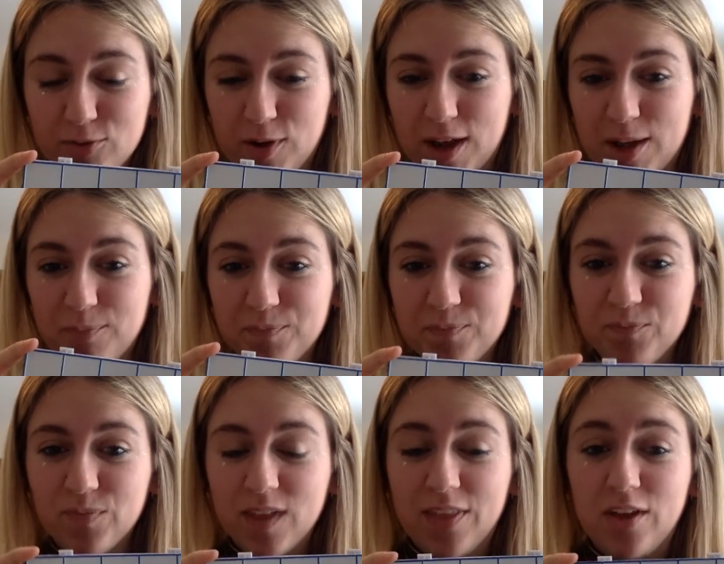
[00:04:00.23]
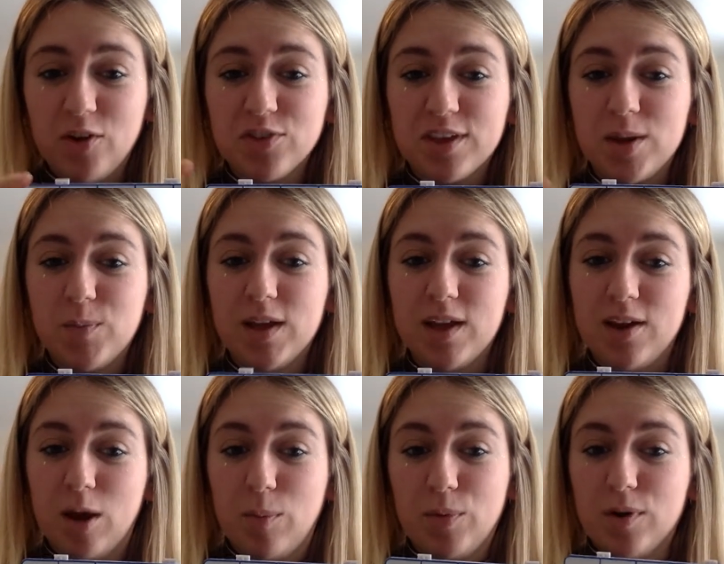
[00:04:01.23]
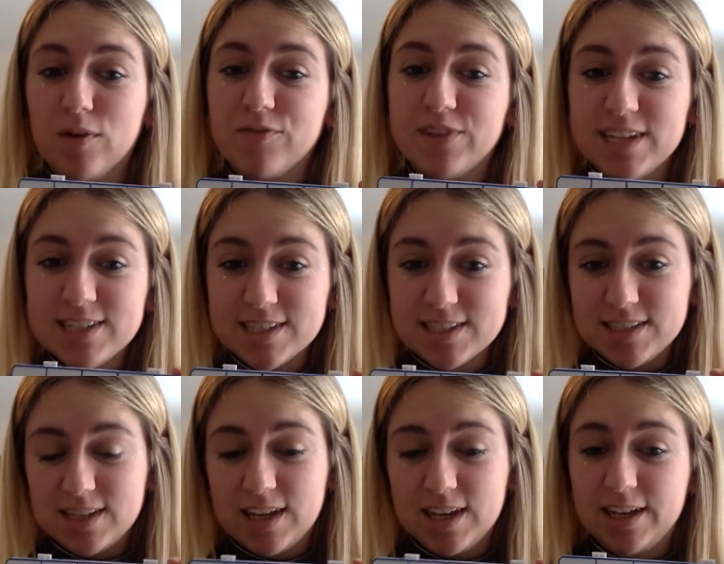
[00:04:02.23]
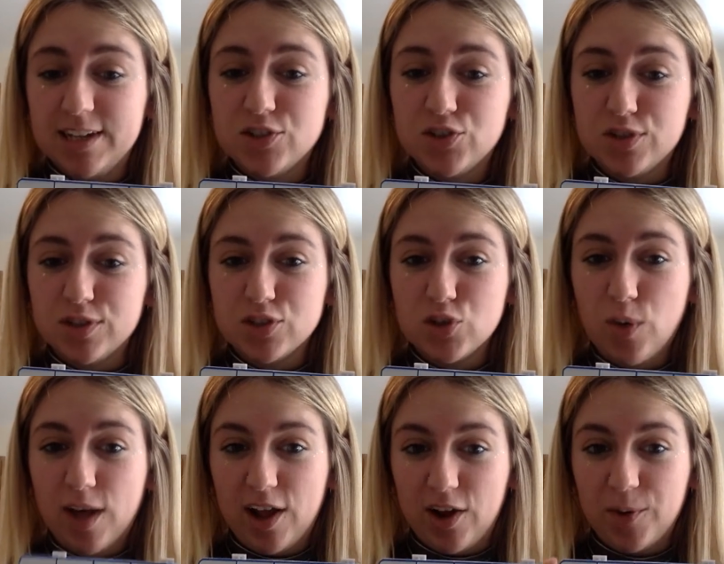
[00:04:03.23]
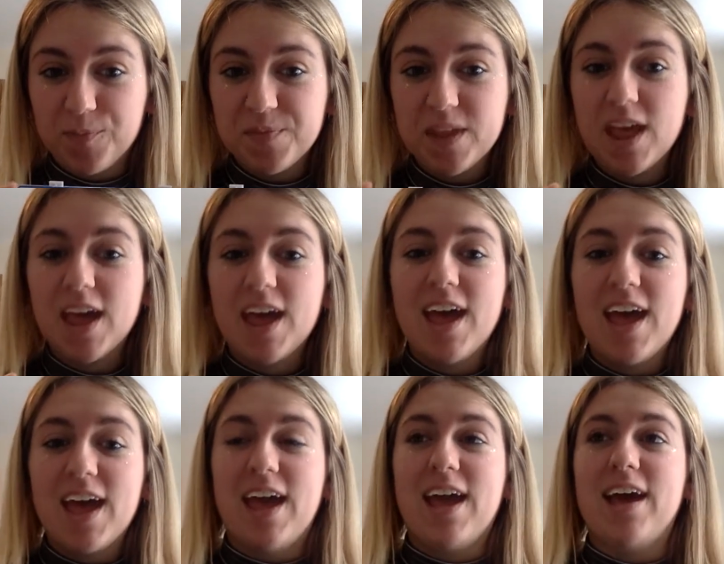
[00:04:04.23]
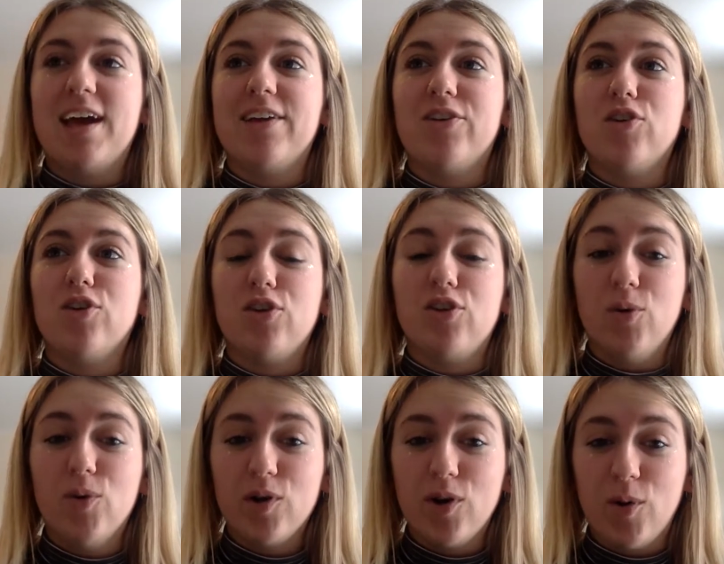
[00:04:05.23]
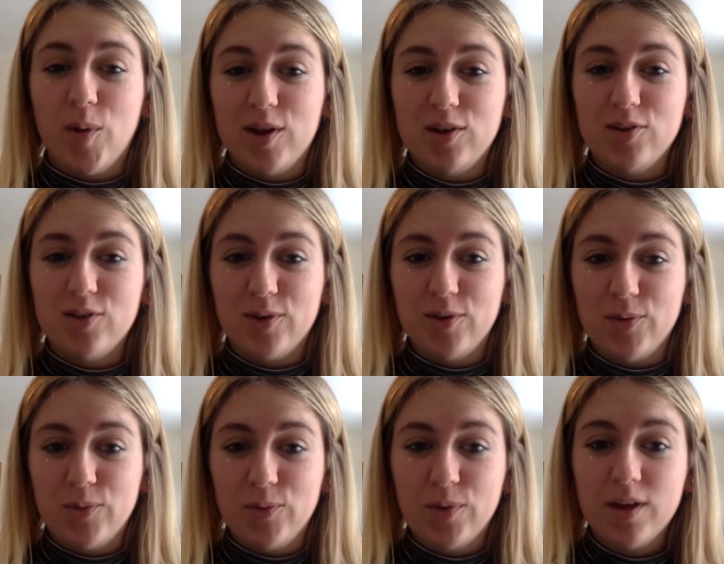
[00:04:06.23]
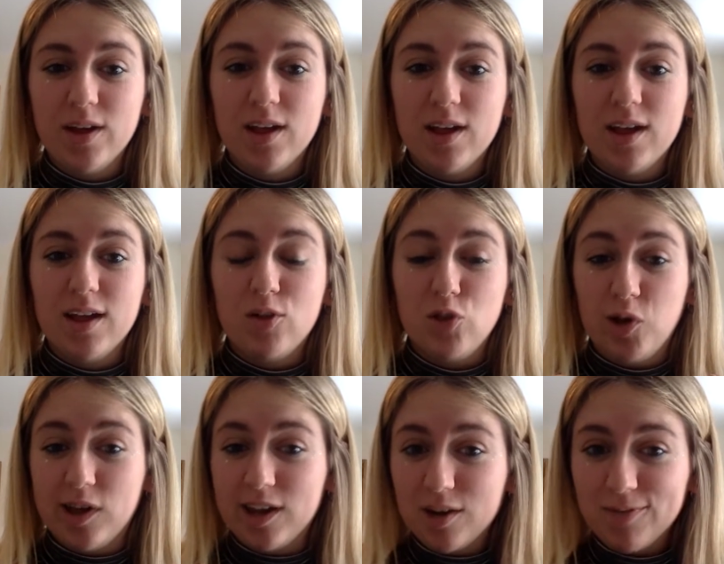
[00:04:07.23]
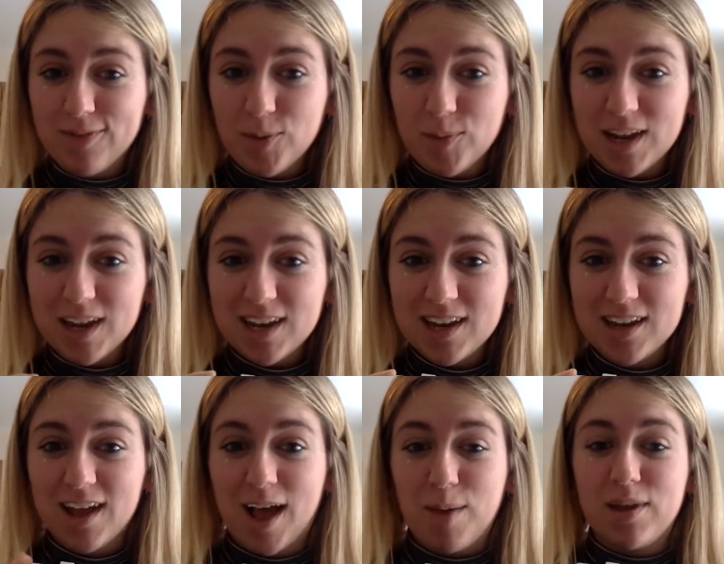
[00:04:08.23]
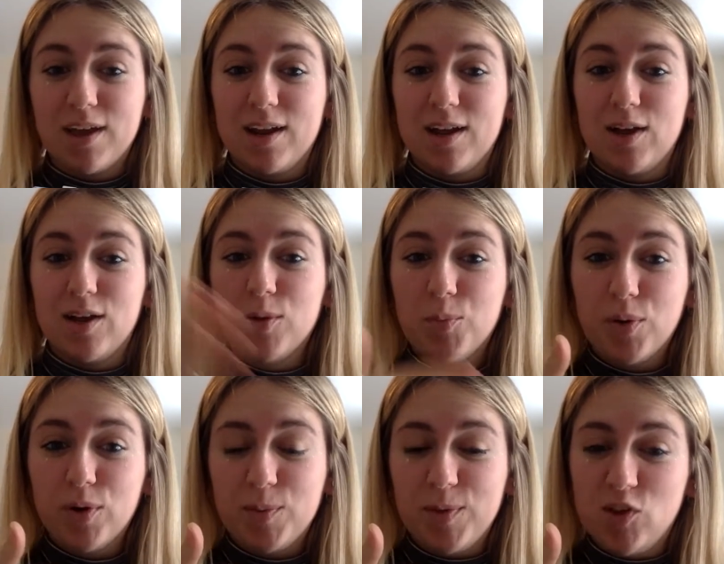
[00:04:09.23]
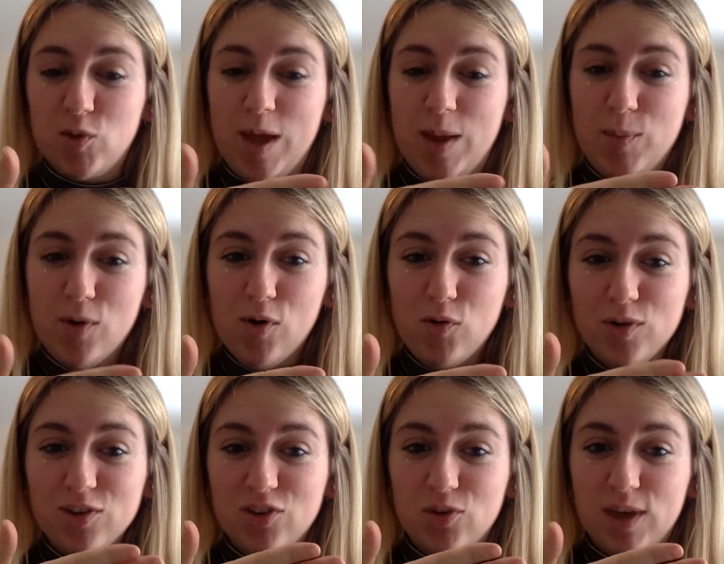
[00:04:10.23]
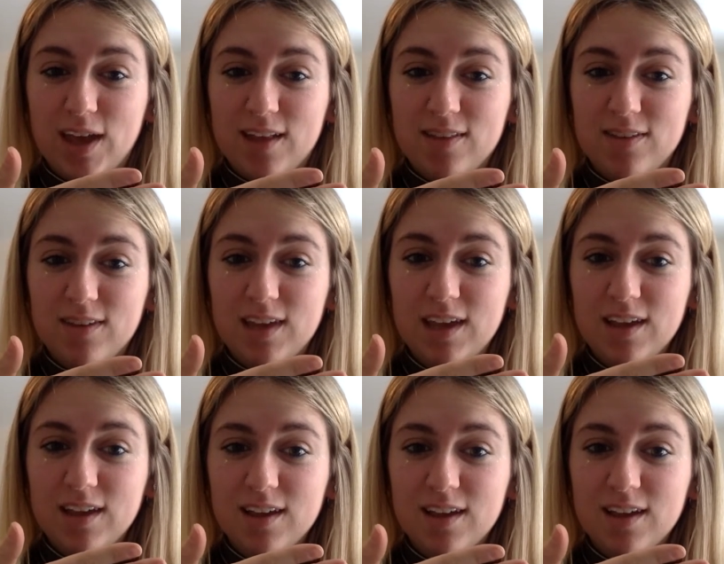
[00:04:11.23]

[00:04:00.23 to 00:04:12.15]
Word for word: frame and there's going to be a number of discs in each square and you're going to look at it for a minute. I'm going to put a piece of paper over it so you can't see,